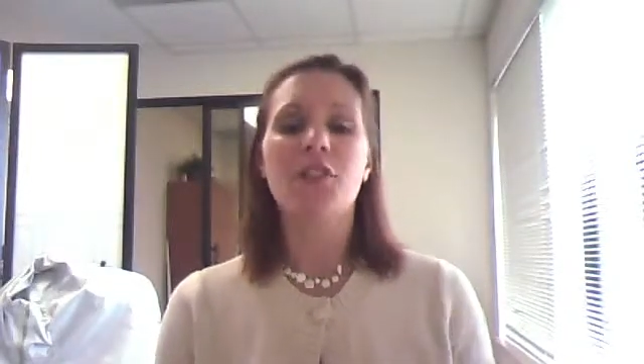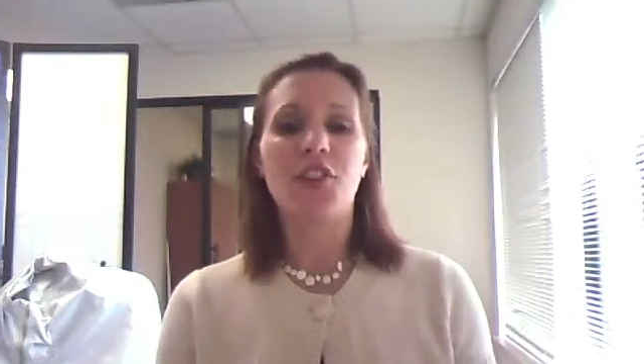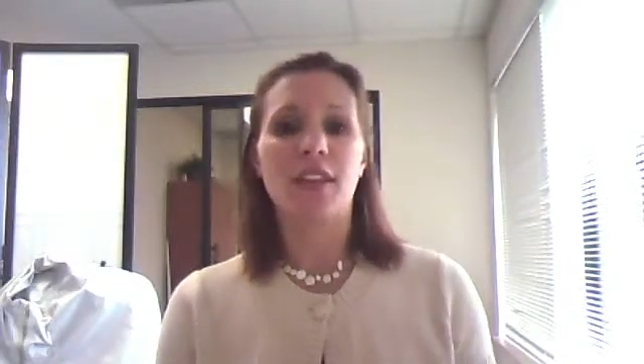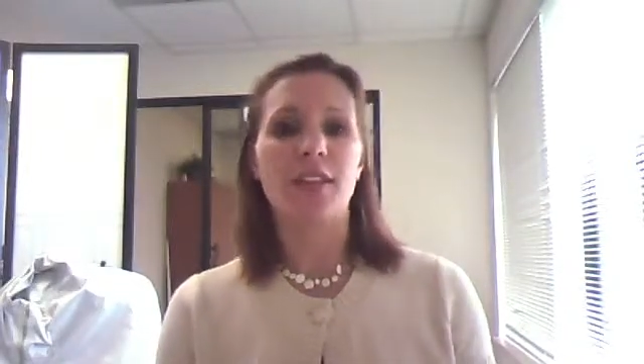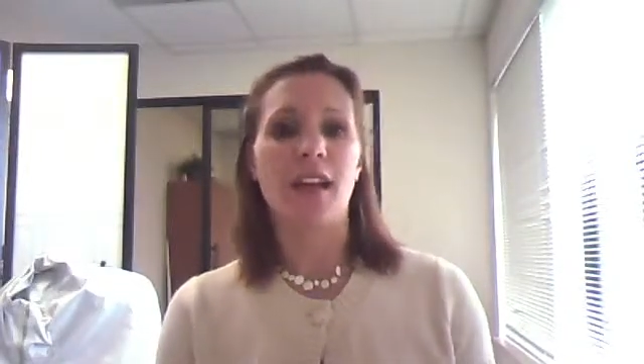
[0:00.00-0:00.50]

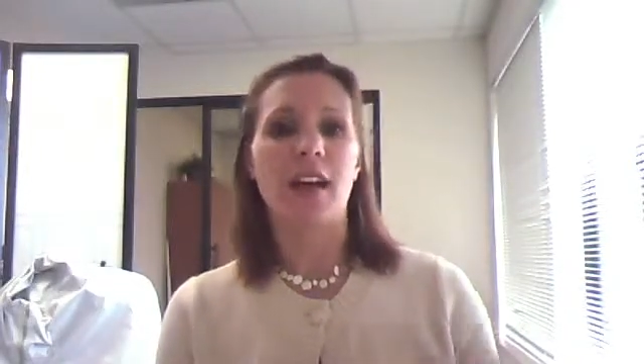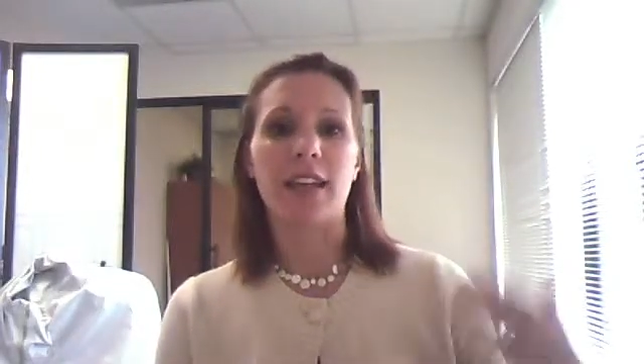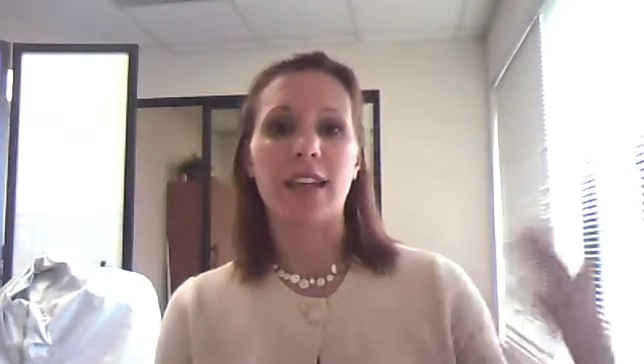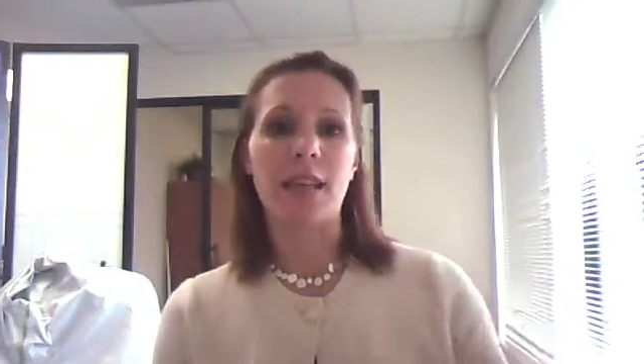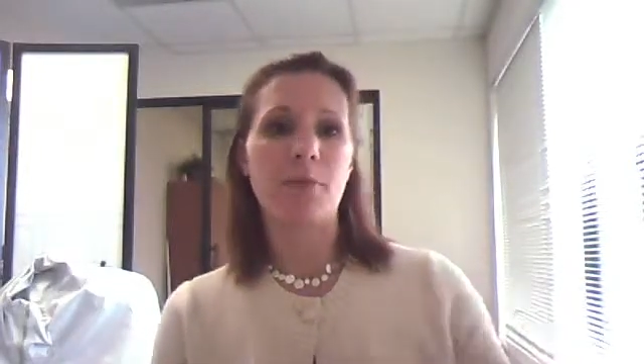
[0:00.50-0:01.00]
just
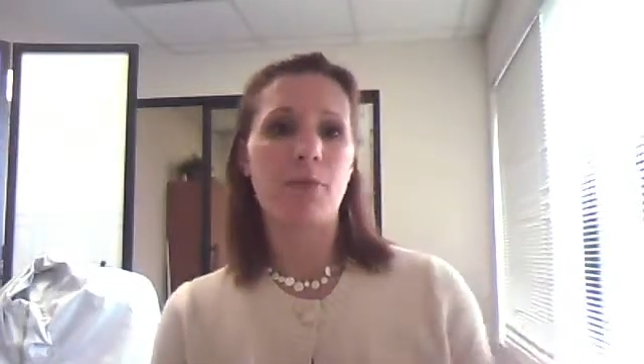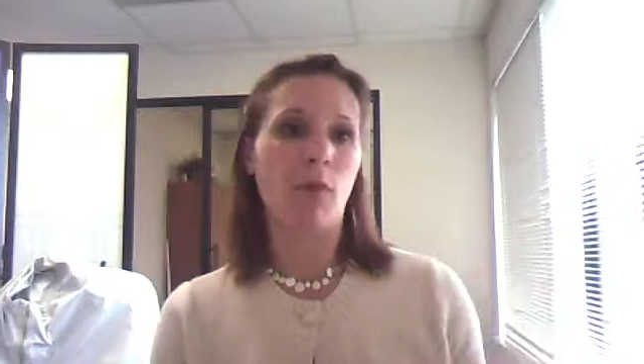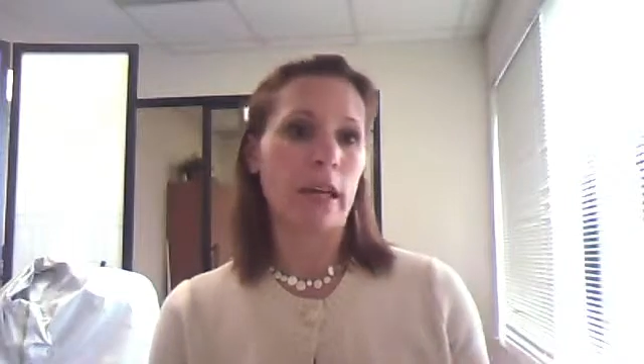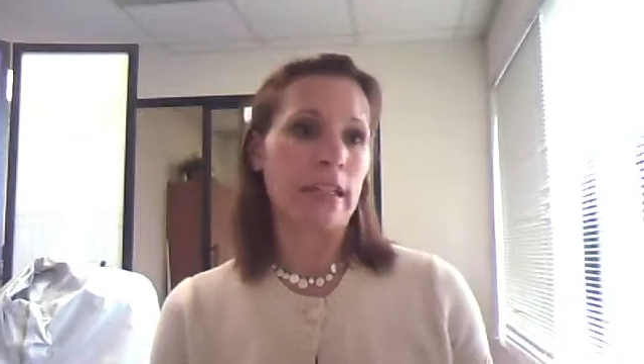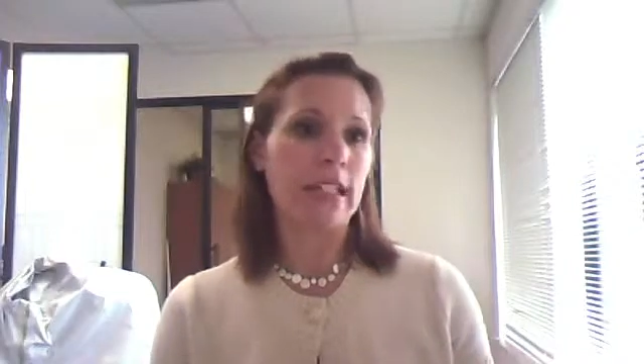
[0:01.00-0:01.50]
keep
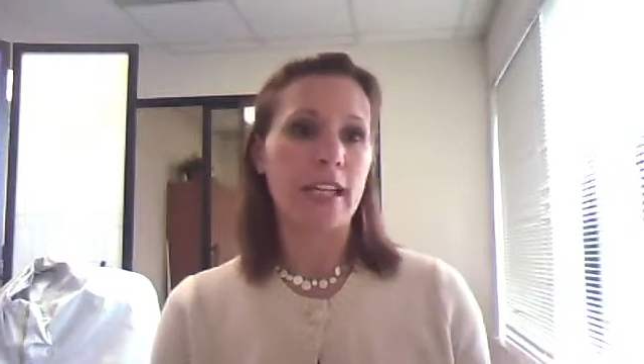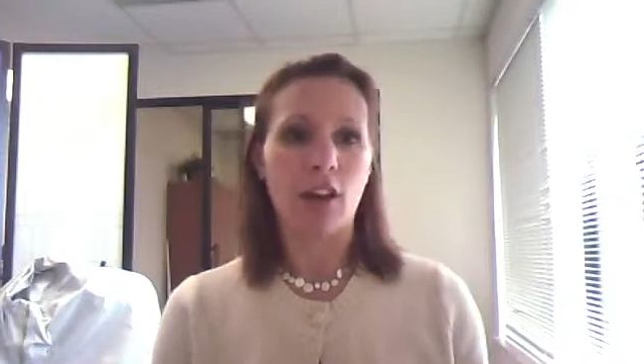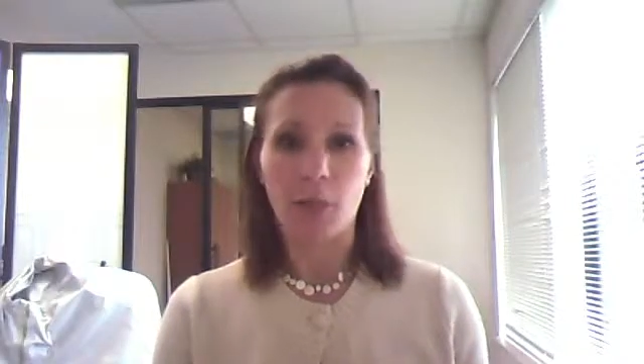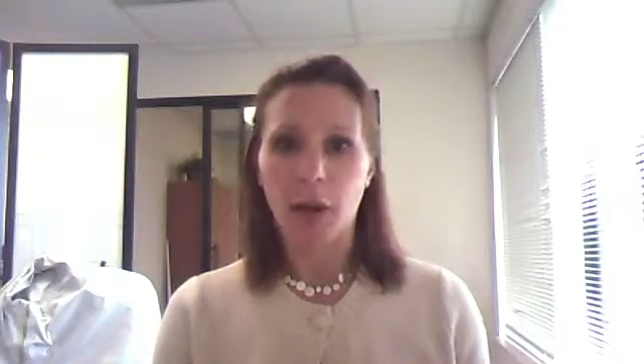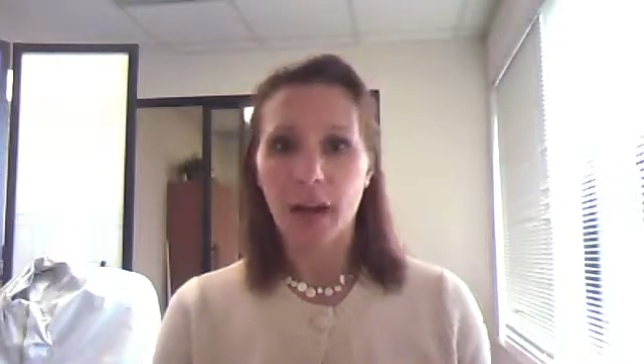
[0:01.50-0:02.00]
wanting to eat
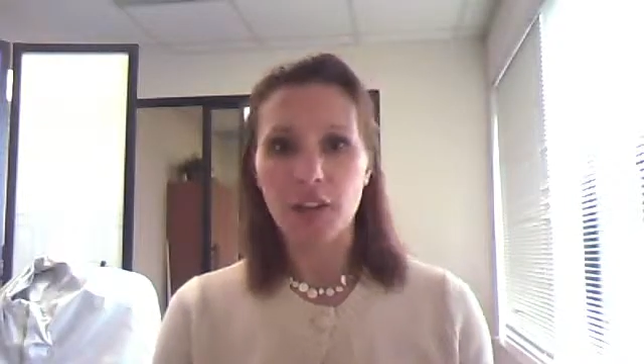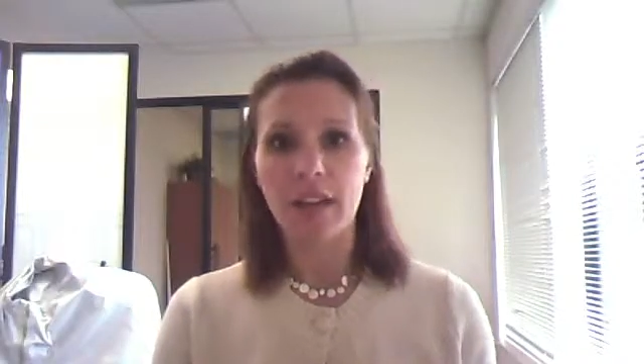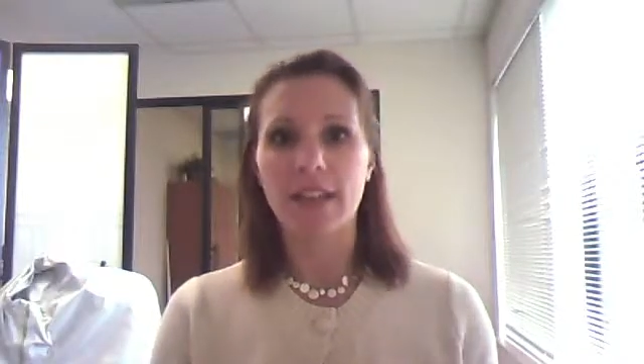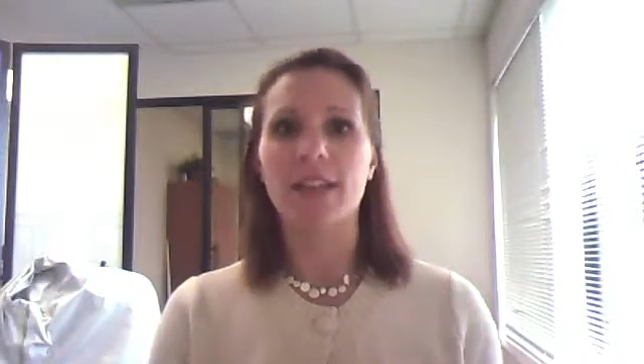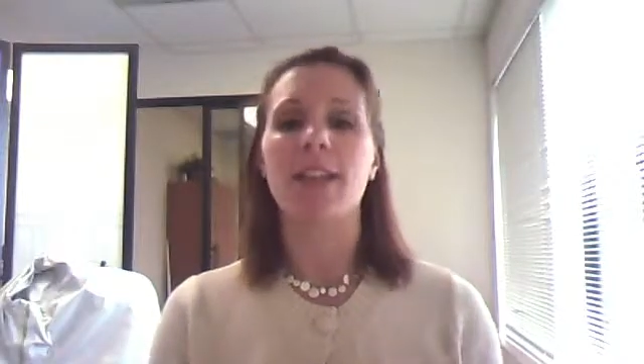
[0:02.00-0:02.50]
carbohydrates,